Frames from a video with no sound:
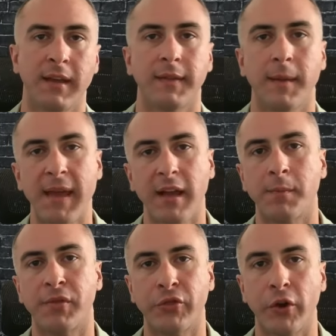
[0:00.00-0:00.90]
They make
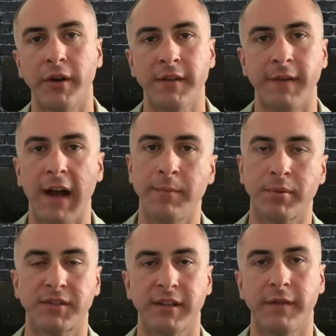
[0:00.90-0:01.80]
up
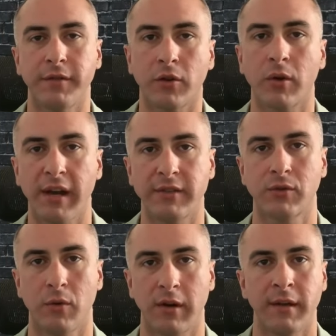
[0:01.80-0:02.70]
35% of your credit
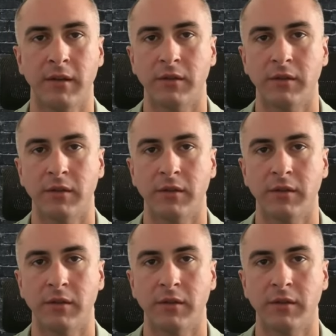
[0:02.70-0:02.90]
score.